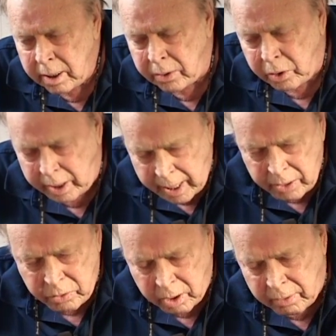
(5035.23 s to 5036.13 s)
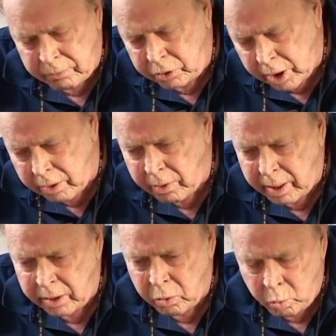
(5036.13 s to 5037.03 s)
it's a case of
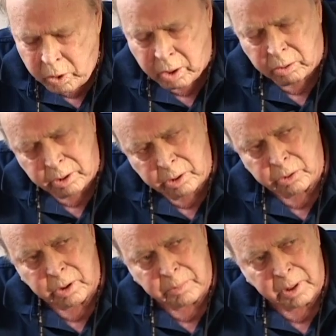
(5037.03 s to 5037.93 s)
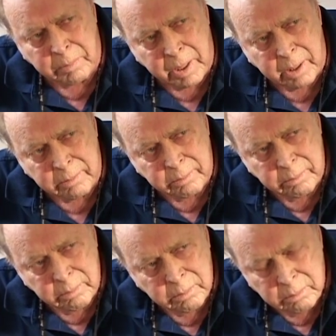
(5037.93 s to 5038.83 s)
generating the will to do something about
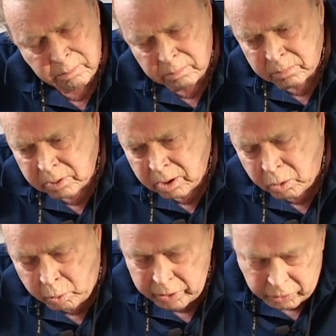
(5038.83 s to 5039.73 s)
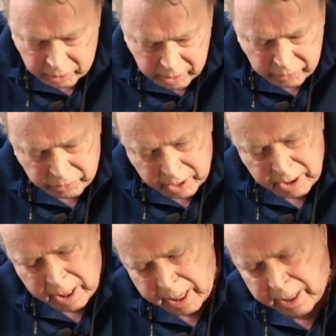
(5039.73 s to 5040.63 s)
it, which is
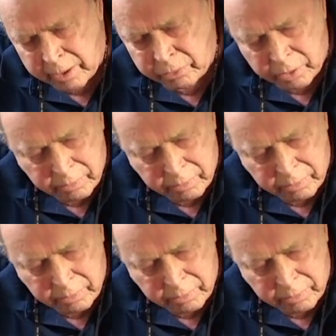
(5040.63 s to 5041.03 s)
in the hands